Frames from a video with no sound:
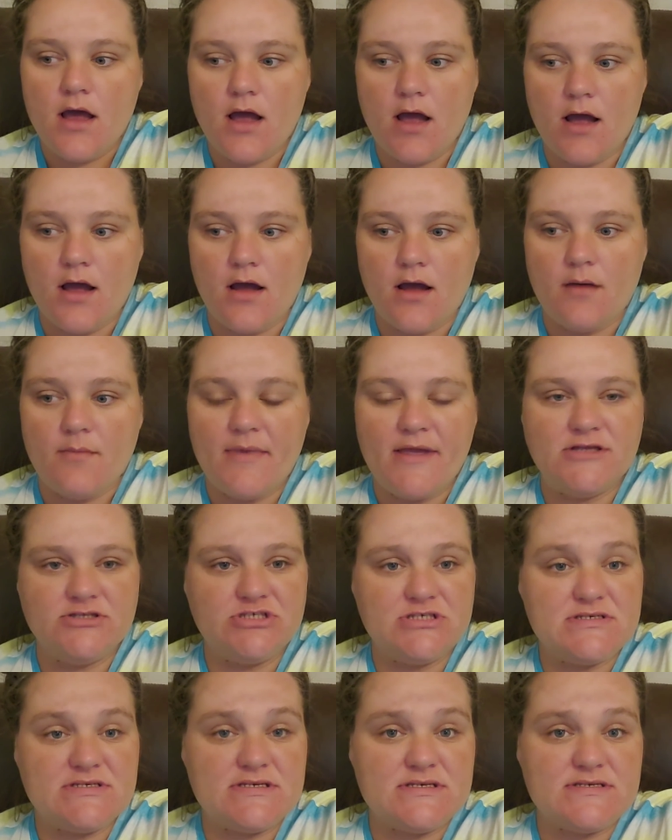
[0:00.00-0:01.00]
um, and
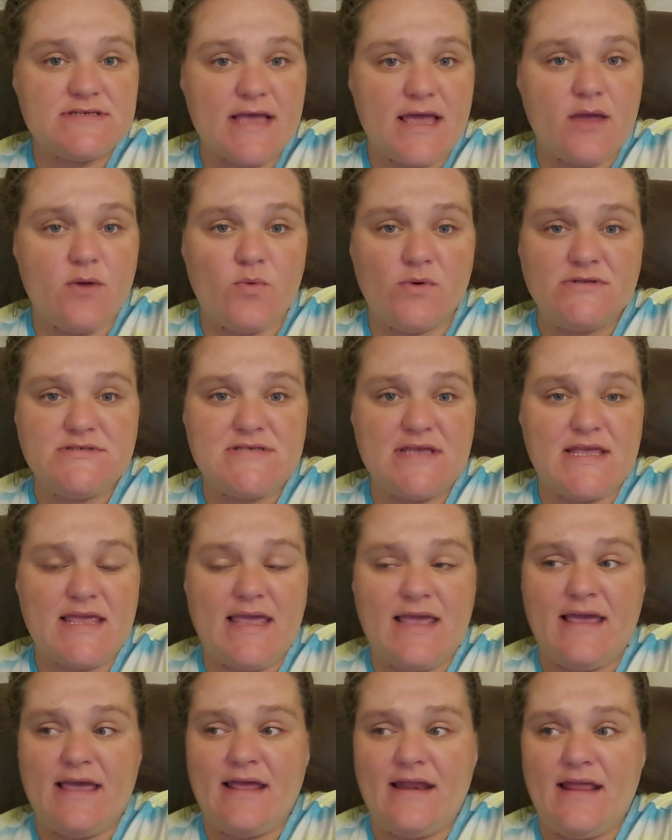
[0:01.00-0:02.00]
just to say, once
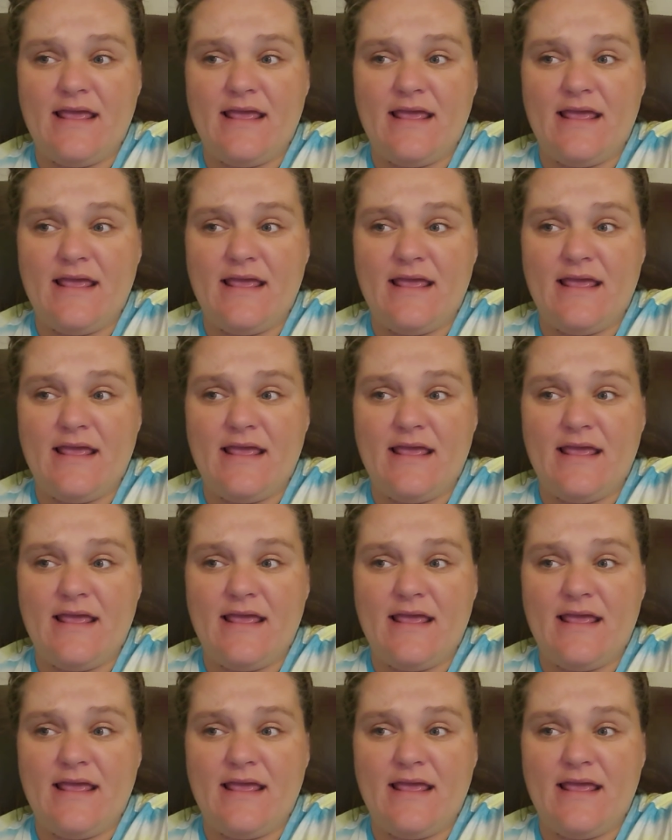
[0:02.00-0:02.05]
again,